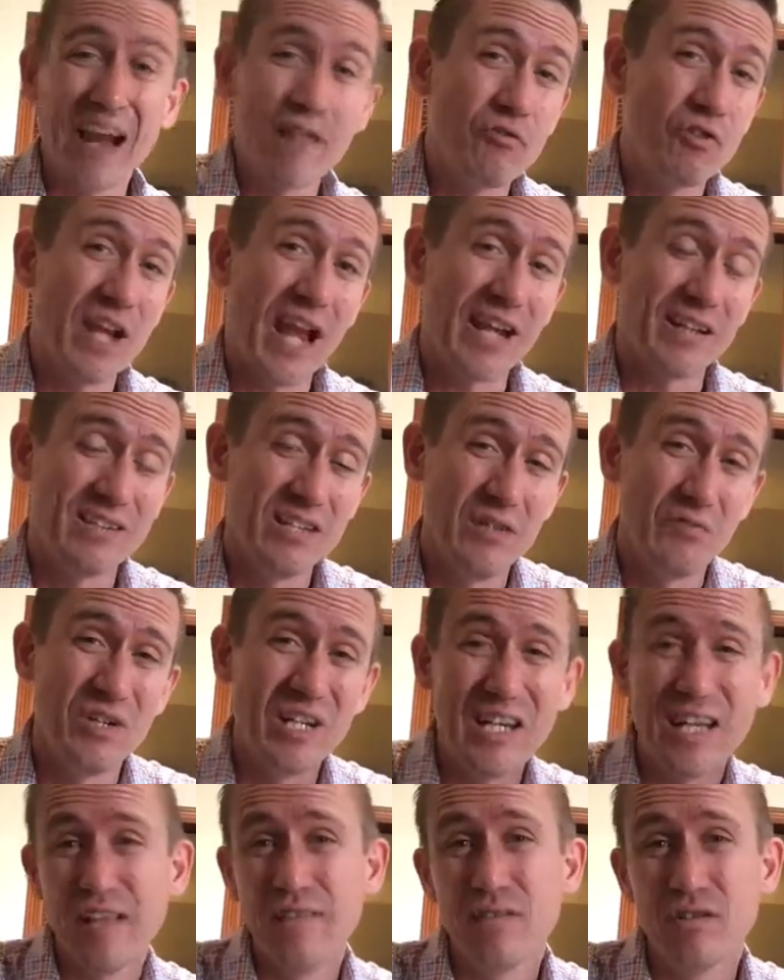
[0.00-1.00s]
Every
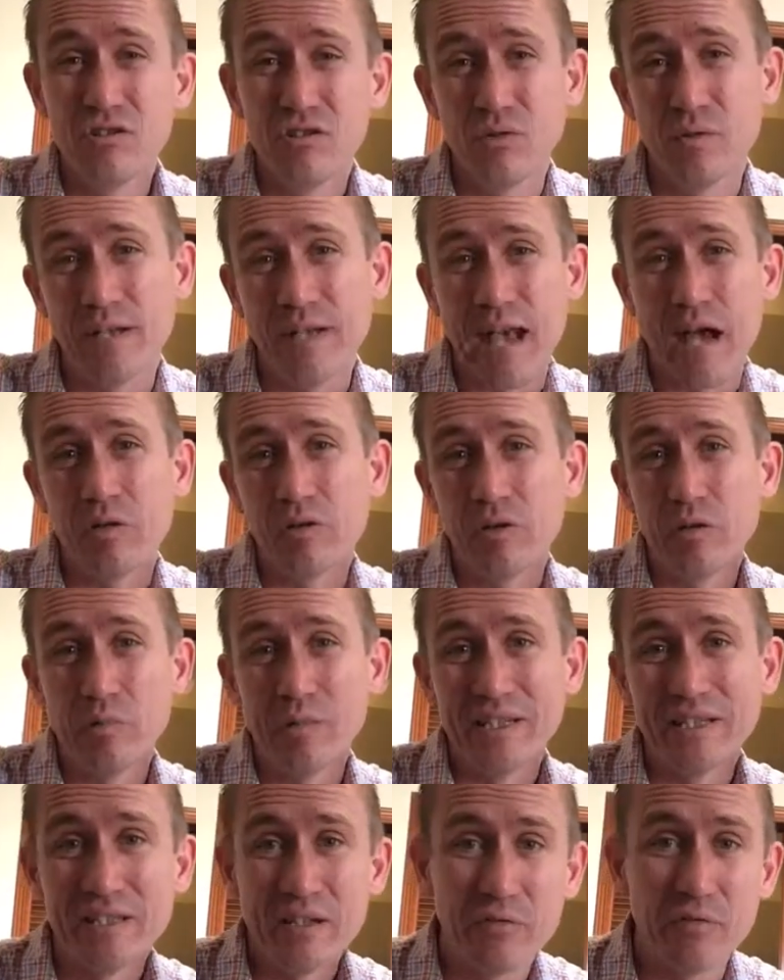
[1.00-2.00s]
activity in the Do It Now could
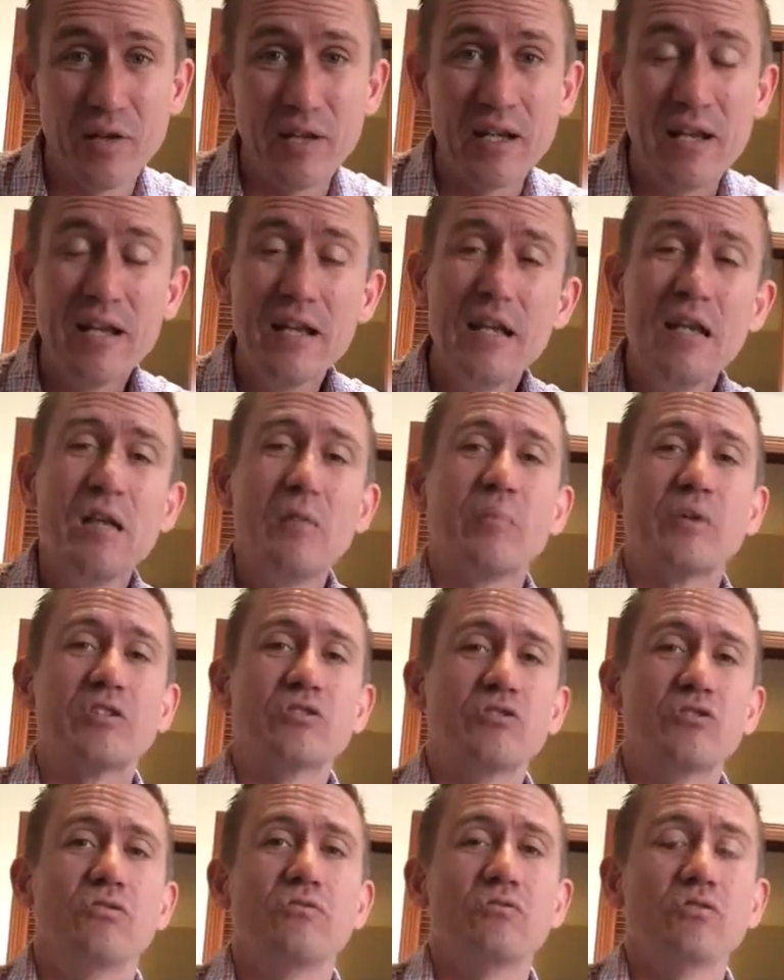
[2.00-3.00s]
be different, but
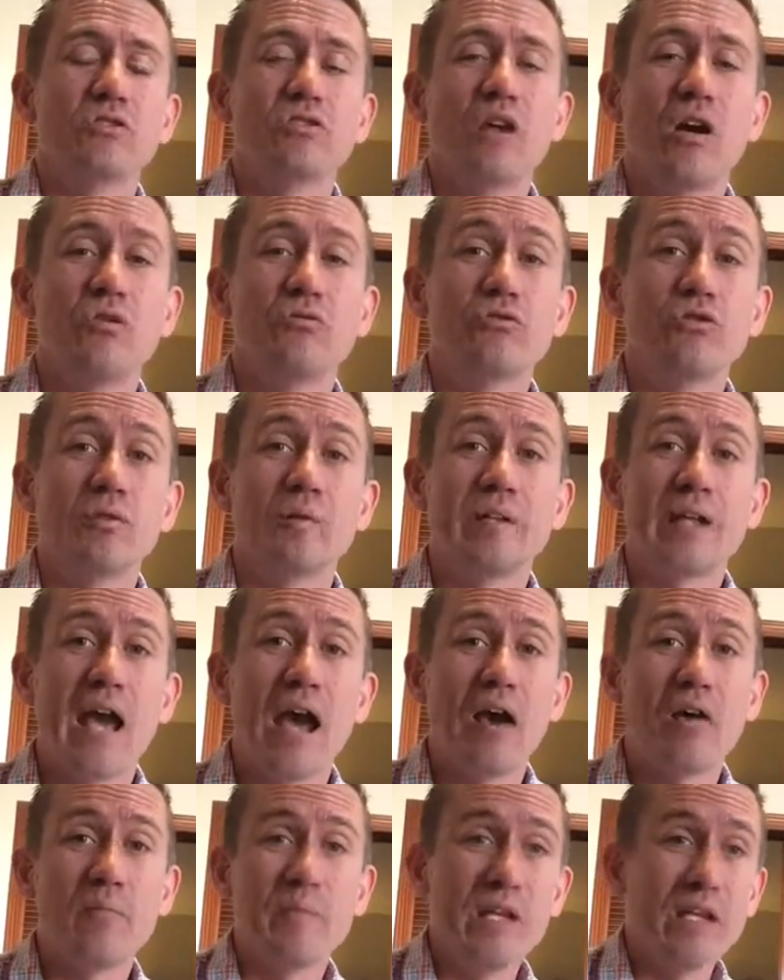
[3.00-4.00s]
students know Do It
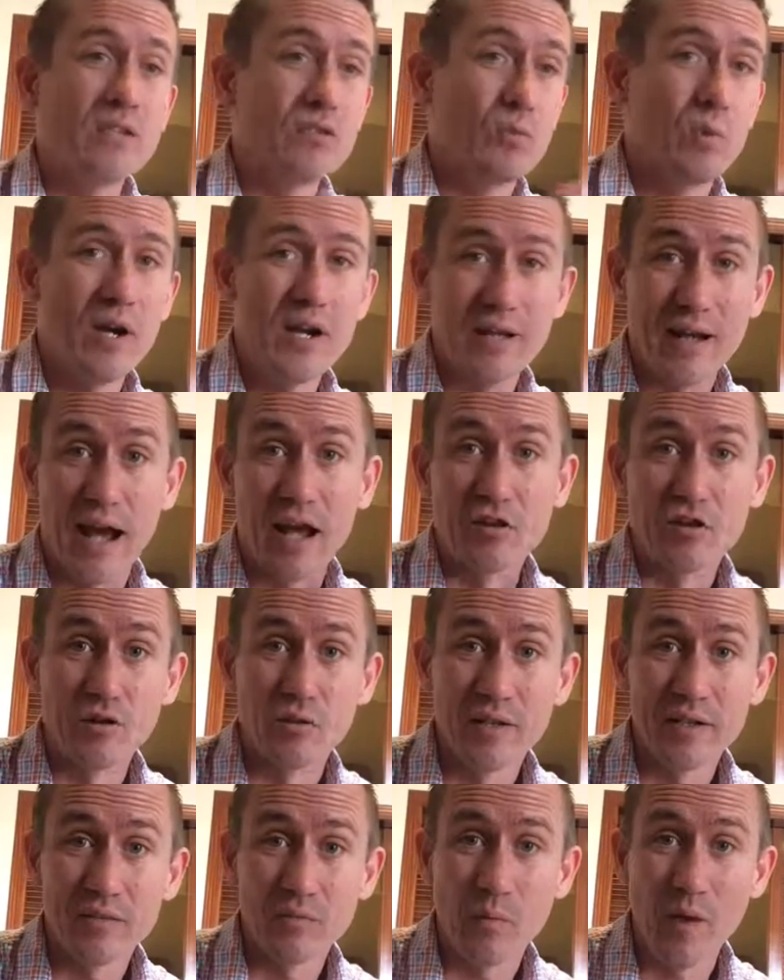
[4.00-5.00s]
Now means what? I
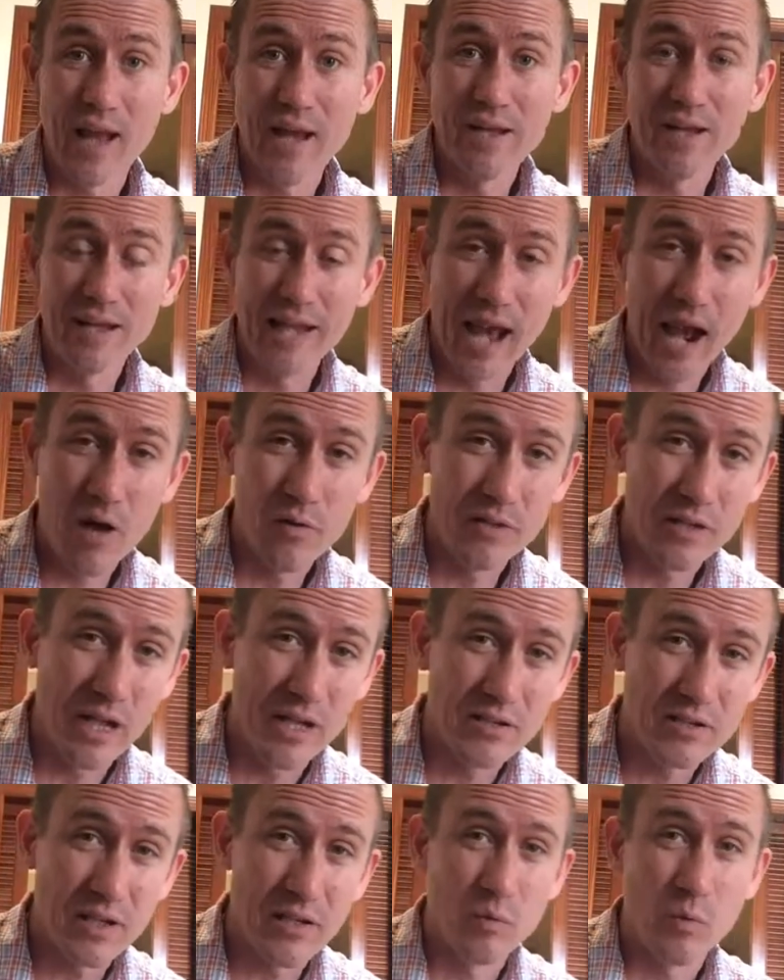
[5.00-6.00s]
do it when, now,
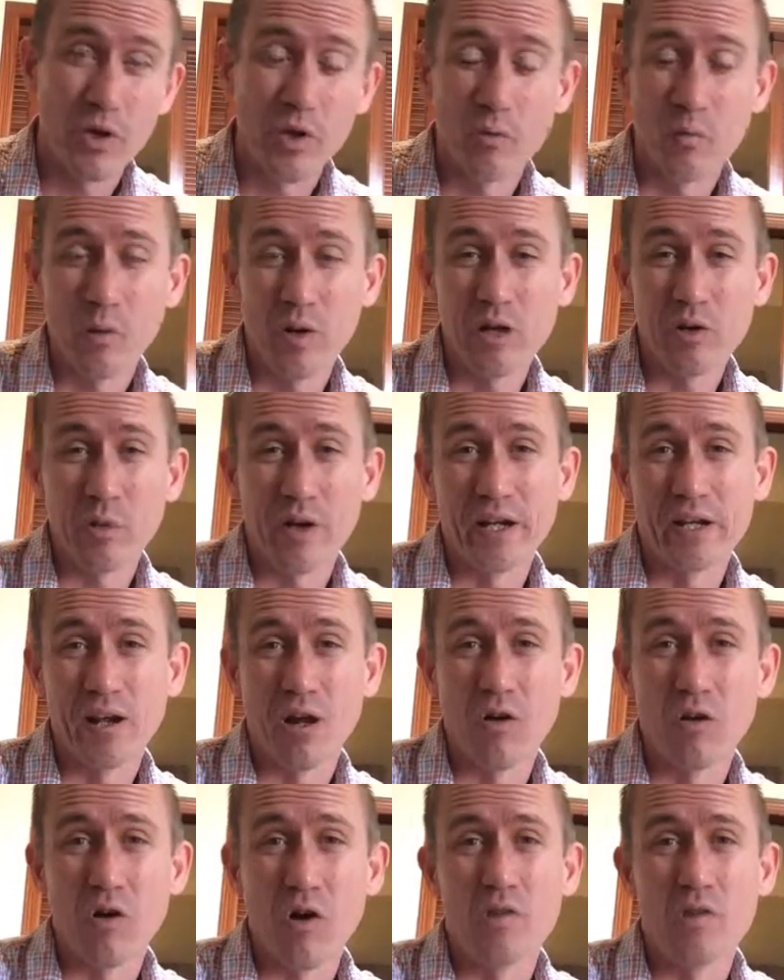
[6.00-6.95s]
yes, and where do I go?